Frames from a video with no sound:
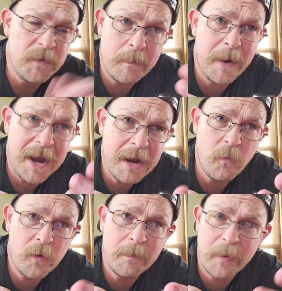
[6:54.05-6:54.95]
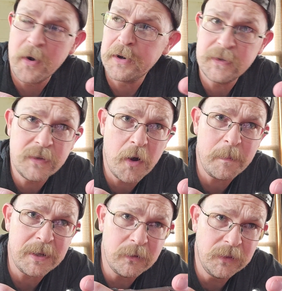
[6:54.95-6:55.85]
You buy 1 bar of soap
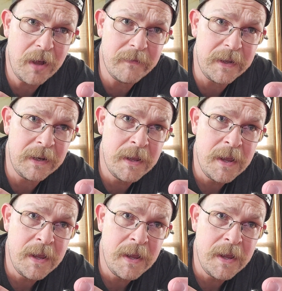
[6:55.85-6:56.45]
and you love it,